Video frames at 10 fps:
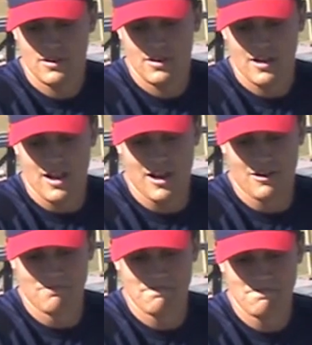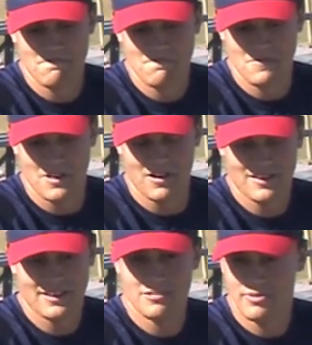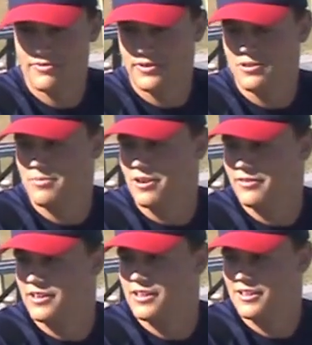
I think it's been Philip Irvin.